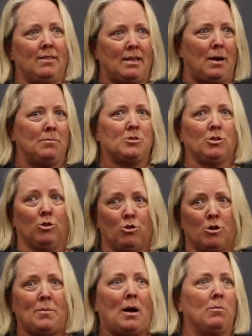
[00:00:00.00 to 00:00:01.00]
them to
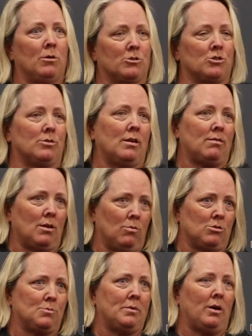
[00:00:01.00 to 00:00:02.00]
learn about Mercer. And I think
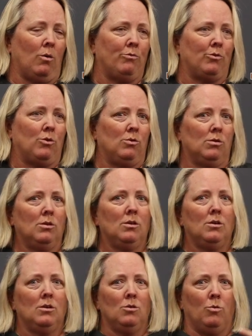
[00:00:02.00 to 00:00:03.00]
what's been helpful
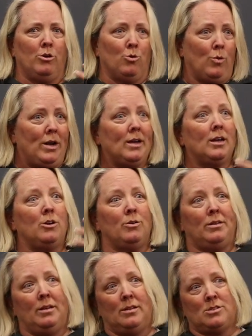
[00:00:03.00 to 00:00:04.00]
when you're winning and
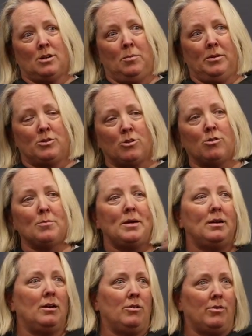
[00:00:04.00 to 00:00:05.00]
you're in the NCAA
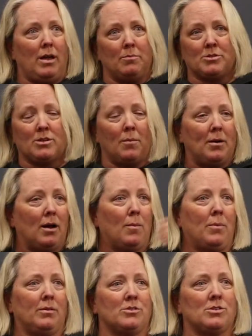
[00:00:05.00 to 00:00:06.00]
tournament and your name's coming
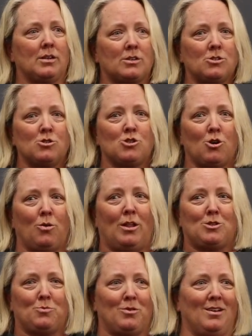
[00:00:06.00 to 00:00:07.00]
up on selection show,
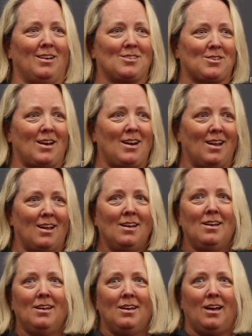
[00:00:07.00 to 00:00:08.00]
that's pretty exciting.
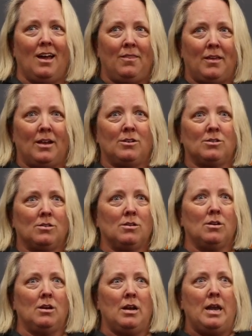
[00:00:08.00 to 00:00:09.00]
And then
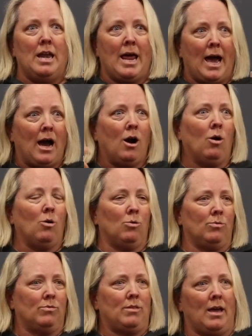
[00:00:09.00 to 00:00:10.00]

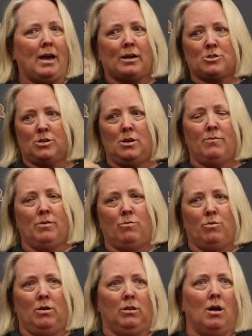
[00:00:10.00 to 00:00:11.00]
now they actually,
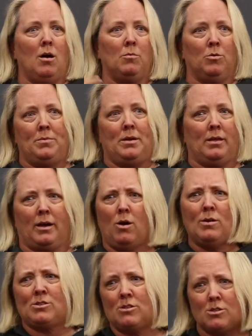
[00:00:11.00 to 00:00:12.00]
even alum will be like,
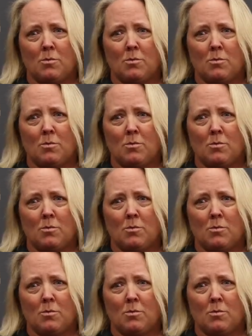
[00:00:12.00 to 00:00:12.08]
oh, I saw